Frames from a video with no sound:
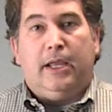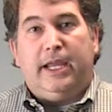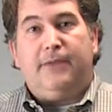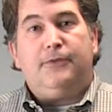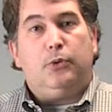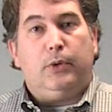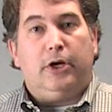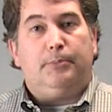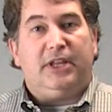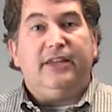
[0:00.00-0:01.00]
If you
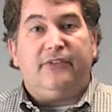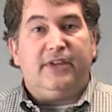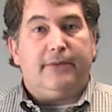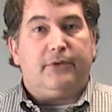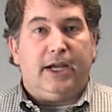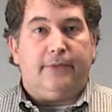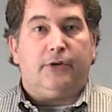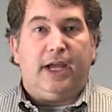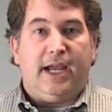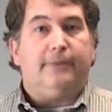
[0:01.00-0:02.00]
will, please never,
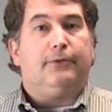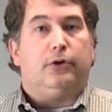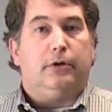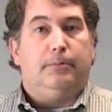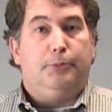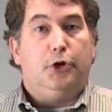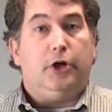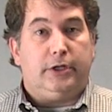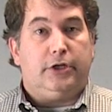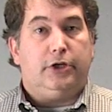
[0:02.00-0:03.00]
ever, ever
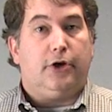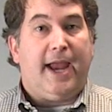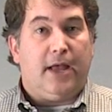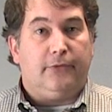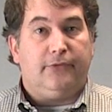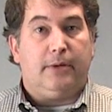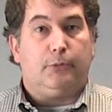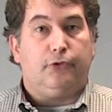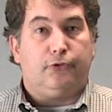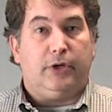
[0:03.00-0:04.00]
put your house
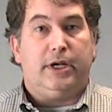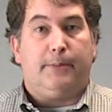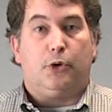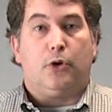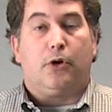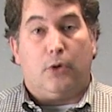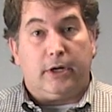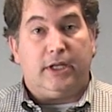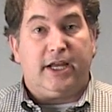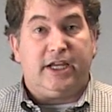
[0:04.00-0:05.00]
number or street number on
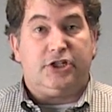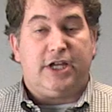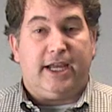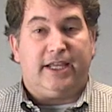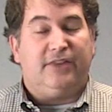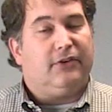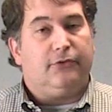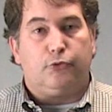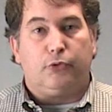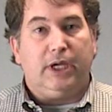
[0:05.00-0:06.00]
a luggage tag. It's
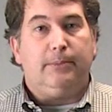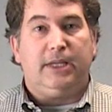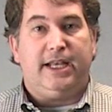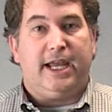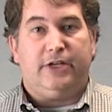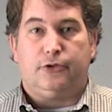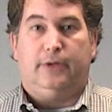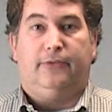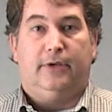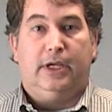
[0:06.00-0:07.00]
extremely
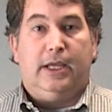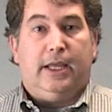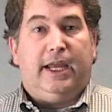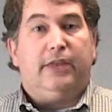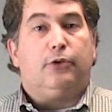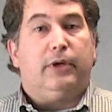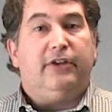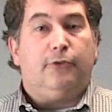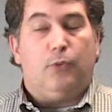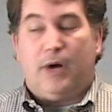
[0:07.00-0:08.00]
dangerous. And the
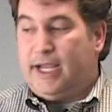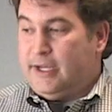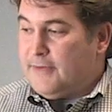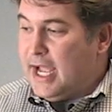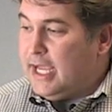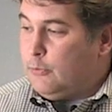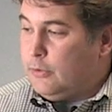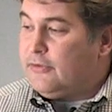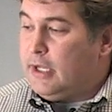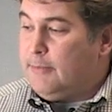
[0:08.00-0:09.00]
reason why, if I
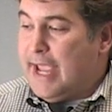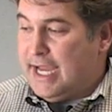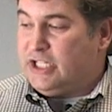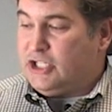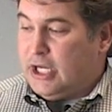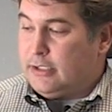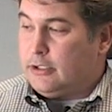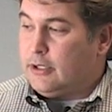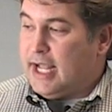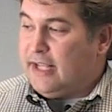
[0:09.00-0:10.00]
was a baggage
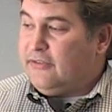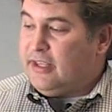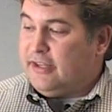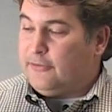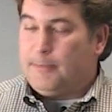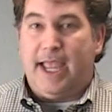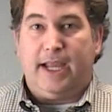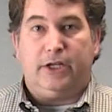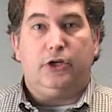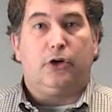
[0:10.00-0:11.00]
handler and I see this
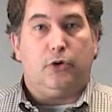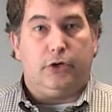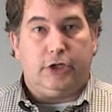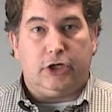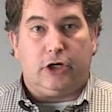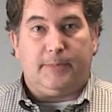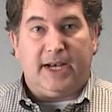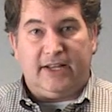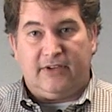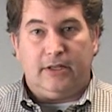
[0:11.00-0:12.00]
bag and you're going to Europe and
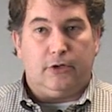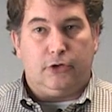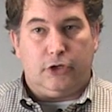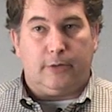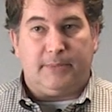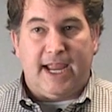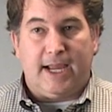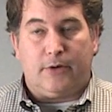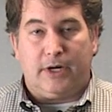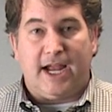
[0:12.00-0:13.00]
I see the little Europe
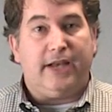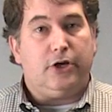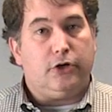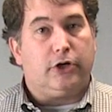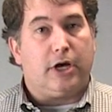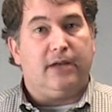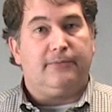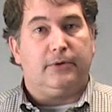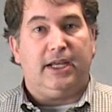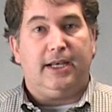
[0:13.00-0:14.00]
tag on it, I know you're gone
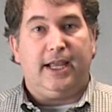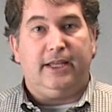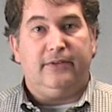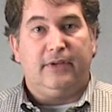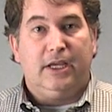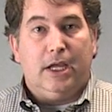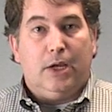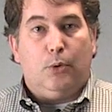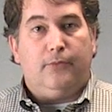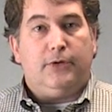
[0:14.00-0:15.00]
for 10 days.
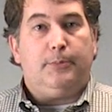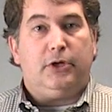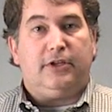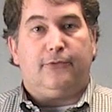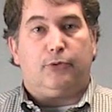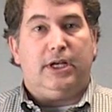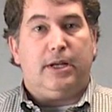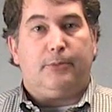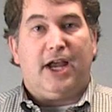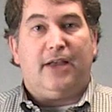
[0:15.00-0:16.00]
Well, if you put the street
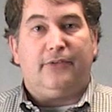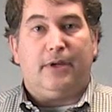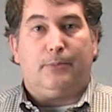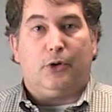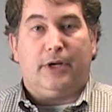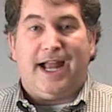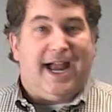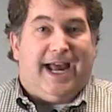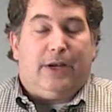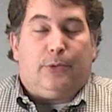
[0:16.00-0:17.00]
number, house number on it,
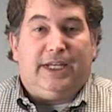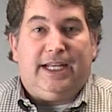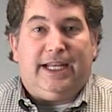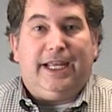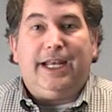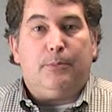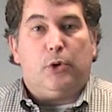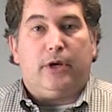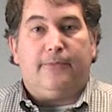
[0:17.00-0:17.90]
I don't need any more